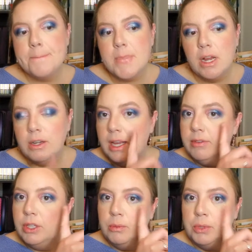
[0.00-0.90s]
I already have
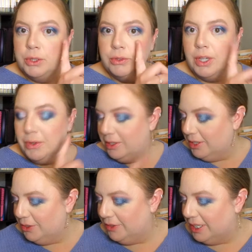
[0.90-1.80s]
a little blue going
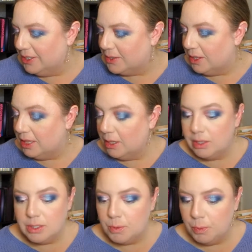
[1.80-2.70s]
on over here, so I think
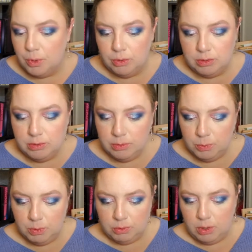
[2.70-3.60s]
that's what we'll
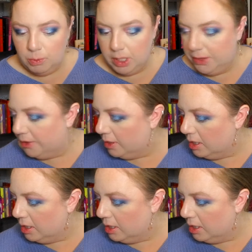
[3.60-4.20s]
roll with.